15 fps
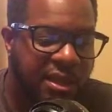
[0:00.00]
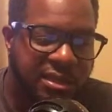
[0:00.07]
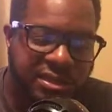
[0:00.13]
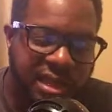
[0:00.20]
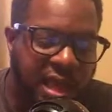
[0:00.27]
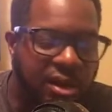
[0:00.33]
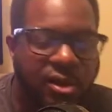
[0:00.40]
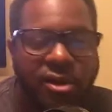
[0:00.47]
It's
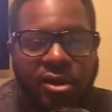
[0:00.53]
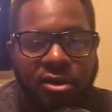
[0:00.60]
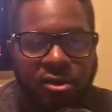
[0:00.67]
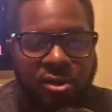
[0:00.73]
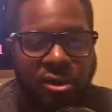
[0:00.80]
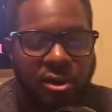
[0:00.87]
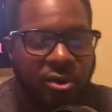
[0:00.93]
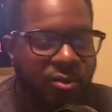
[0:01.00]
kind of hard to
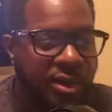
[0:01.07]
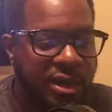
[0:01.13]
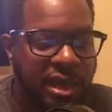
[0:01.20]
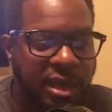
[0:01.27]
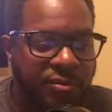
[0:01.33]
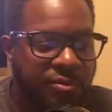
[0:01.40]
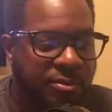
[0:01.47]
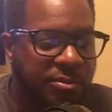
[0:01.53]
call right
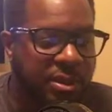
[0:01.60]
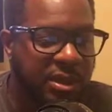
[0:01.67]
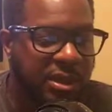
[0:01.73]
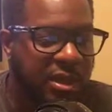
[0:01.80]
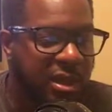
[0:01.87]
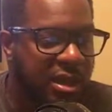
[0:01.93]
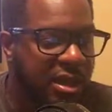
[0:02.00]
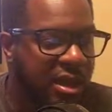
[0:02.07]
now for me.